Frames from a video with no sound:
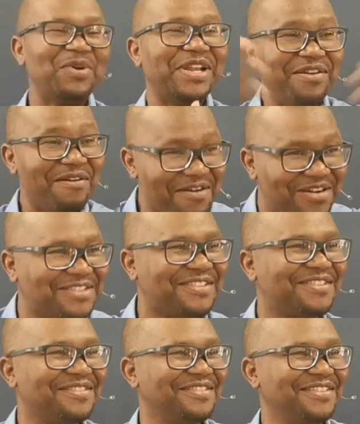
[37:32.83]
We're
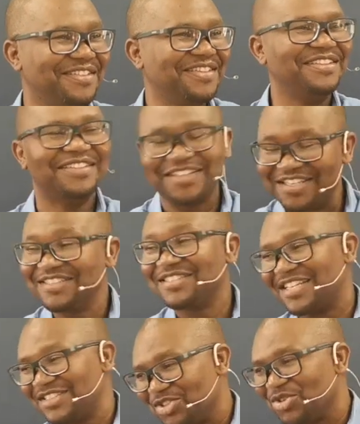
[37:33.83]
not. You know, the kids
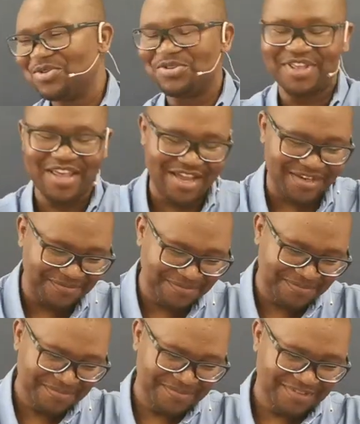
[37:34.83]
can show you that.
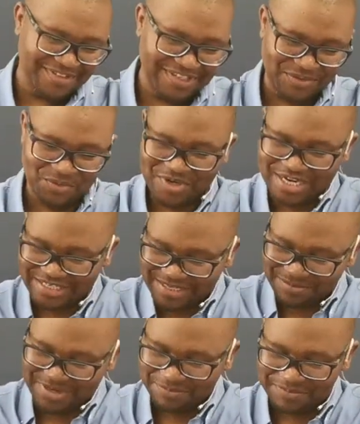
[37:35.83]
At work, they
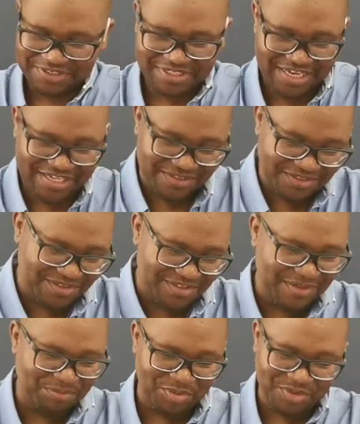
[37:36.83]
might be scared because
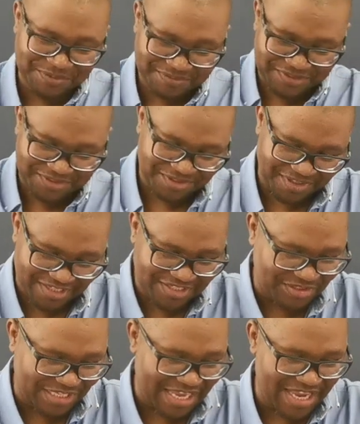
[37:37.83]
you're a boss, but your
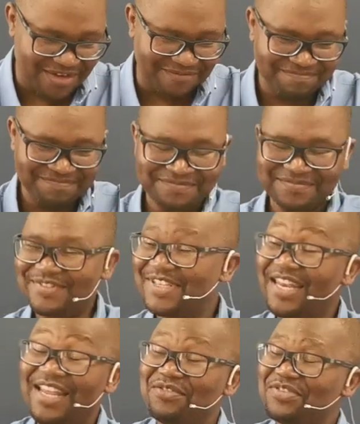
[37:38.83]
kids can. And I
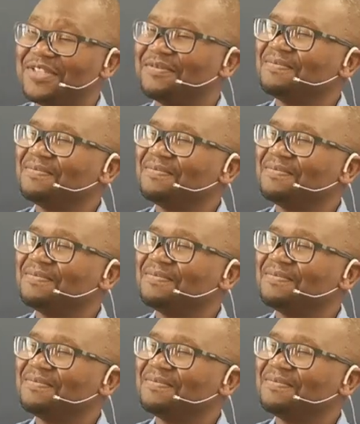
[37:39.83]
love it.